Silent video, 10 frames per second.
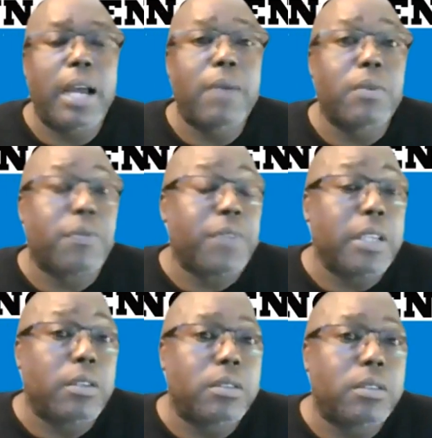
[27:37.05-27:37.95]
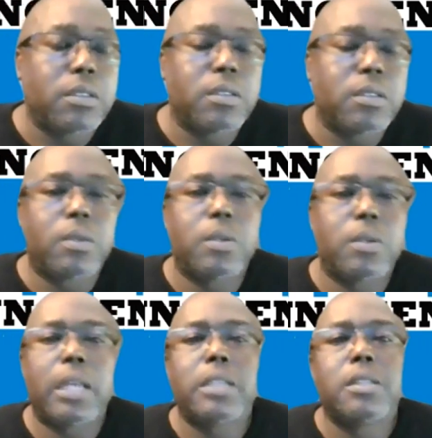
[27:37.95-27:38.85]
would feel, you know,
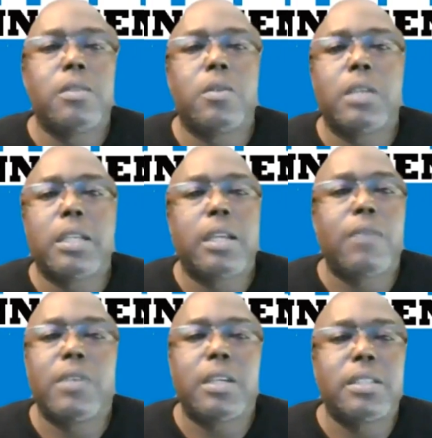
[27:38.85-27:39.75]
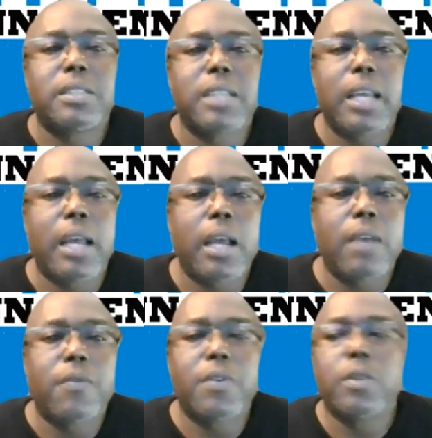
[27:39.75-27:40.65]
you can never understand
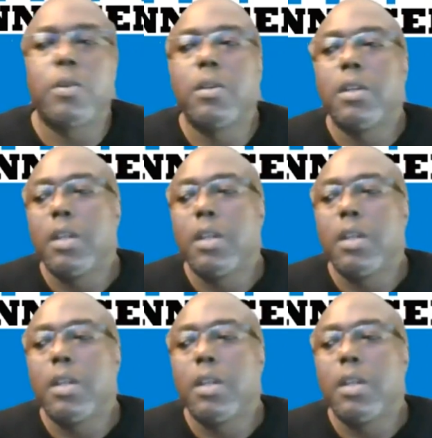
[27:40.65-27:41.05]
how I feel.